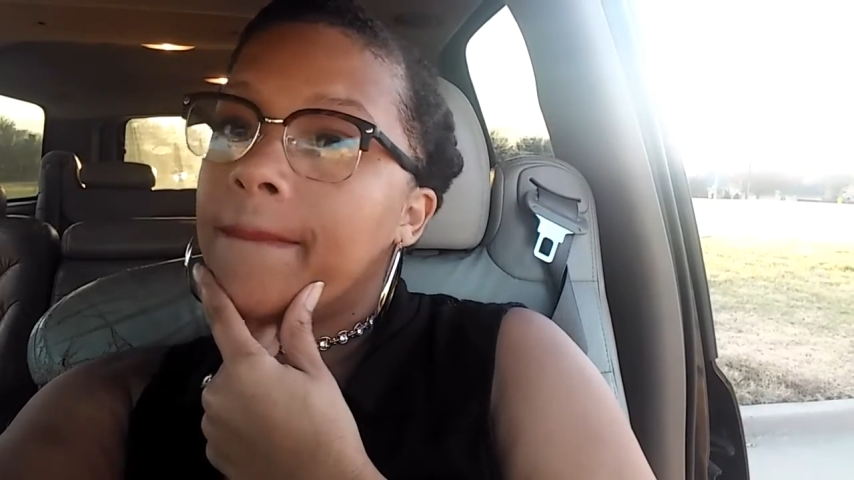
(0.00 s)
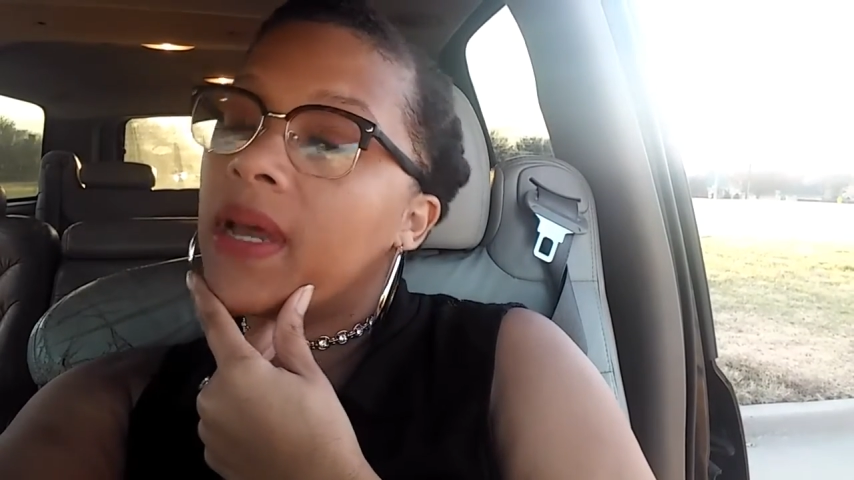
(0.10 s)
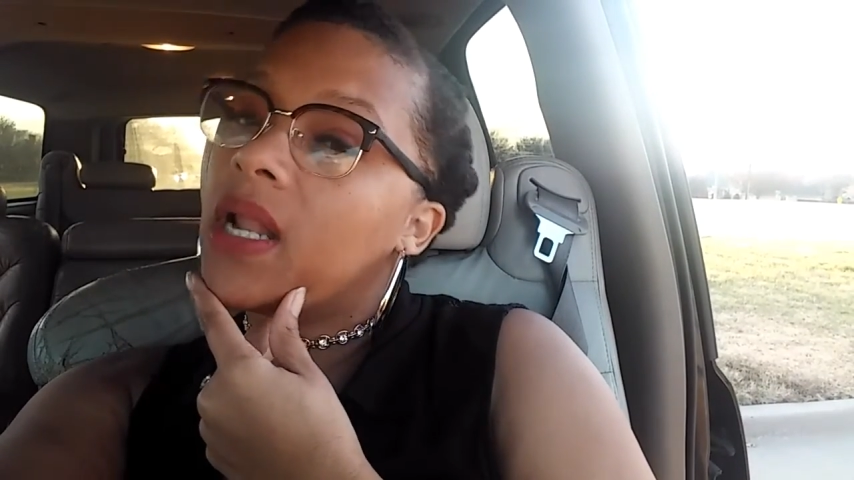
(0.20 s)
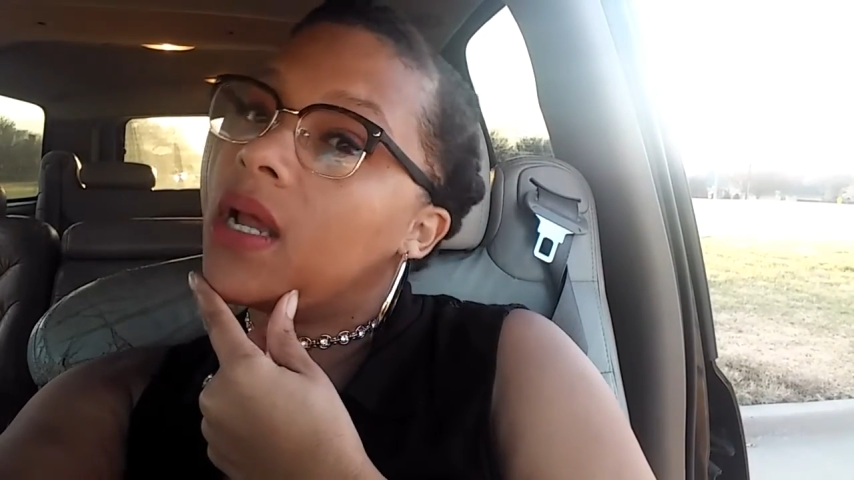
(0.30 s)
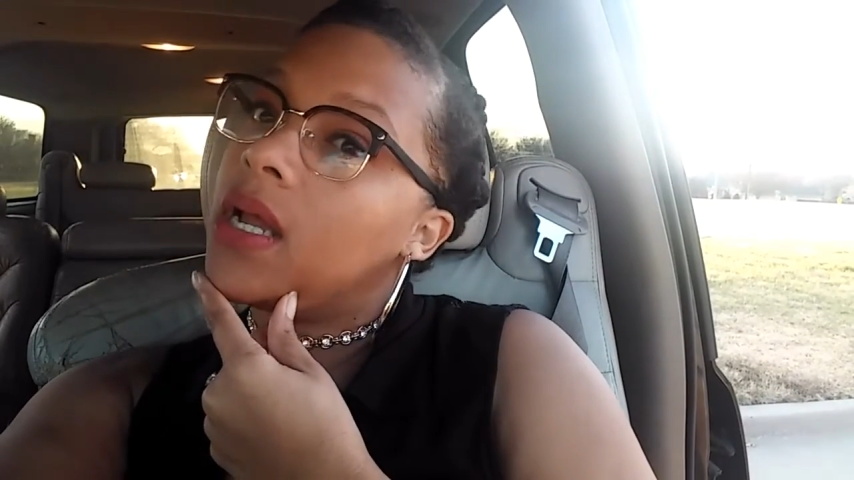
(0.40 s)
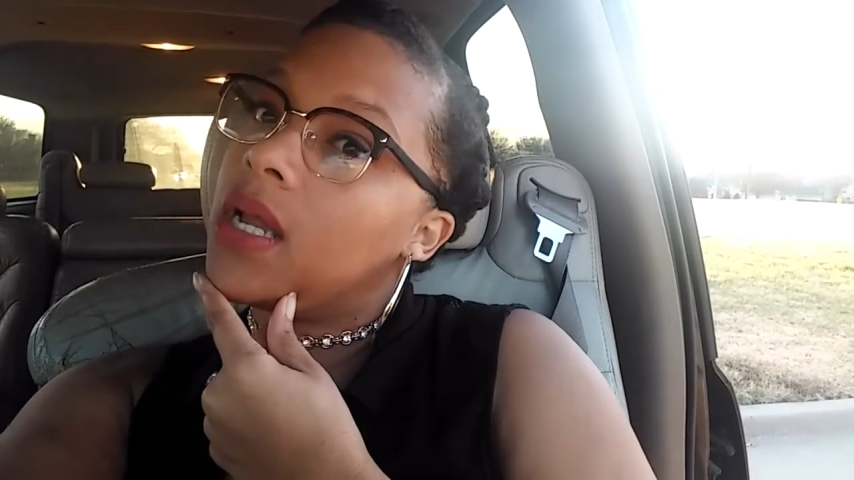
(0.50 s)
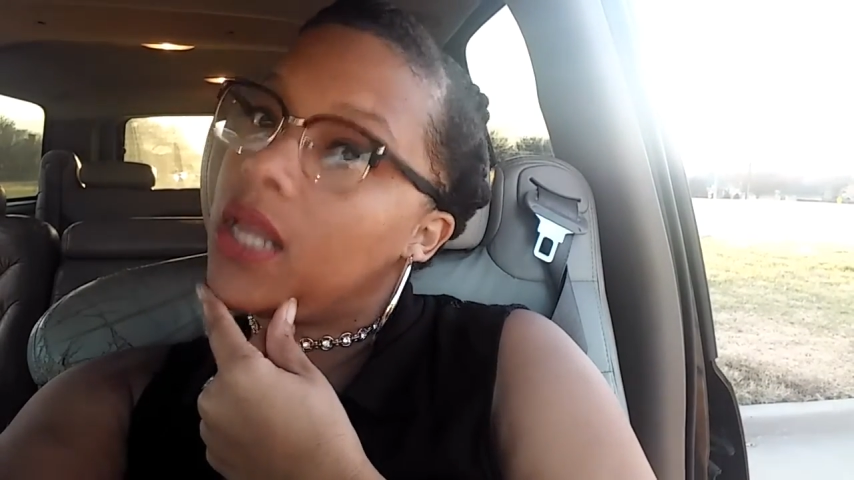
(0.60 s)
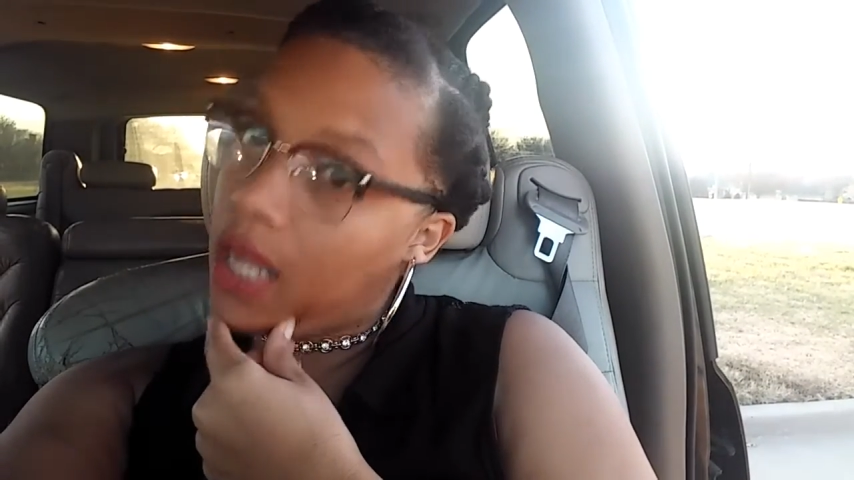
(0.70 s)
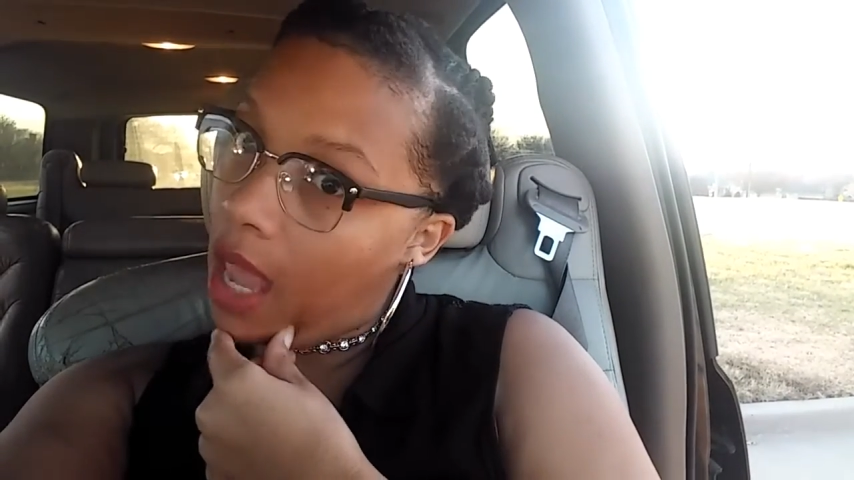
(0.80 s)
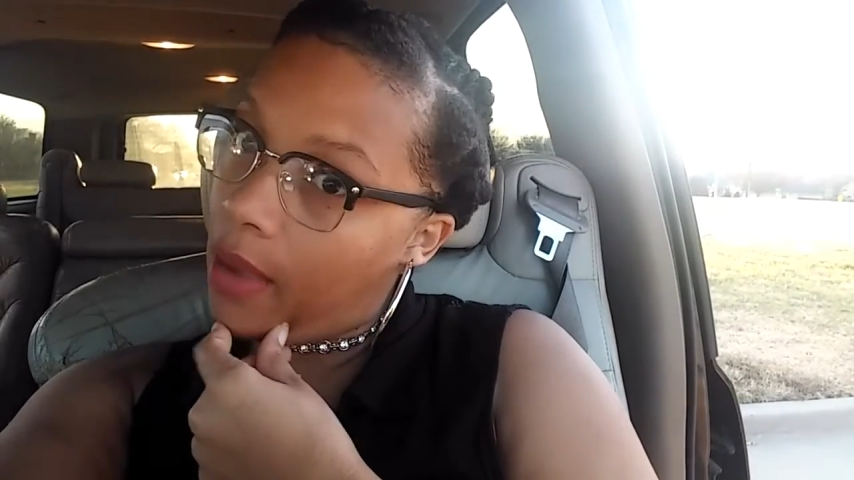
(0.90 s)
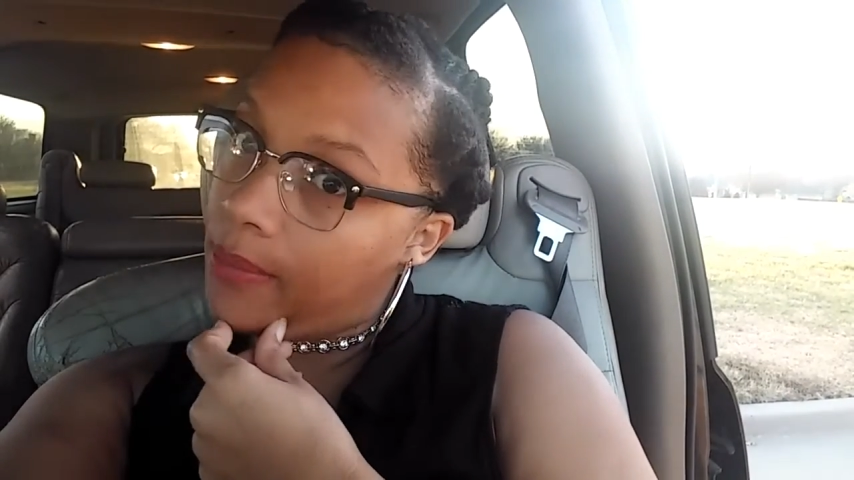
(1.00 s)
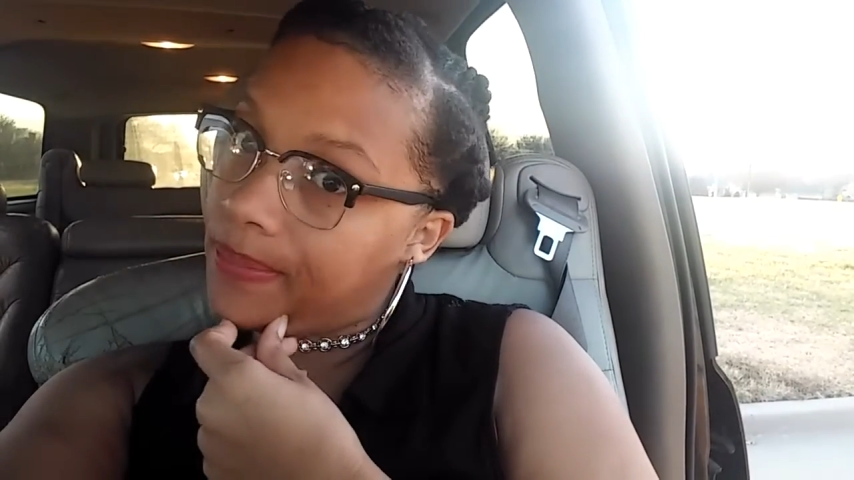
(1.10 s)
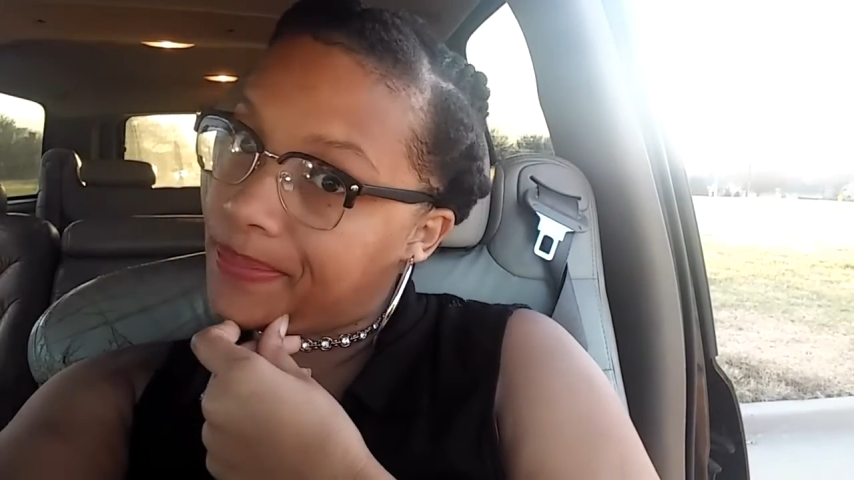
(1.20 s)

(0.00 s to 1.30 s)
But, uh, yeah.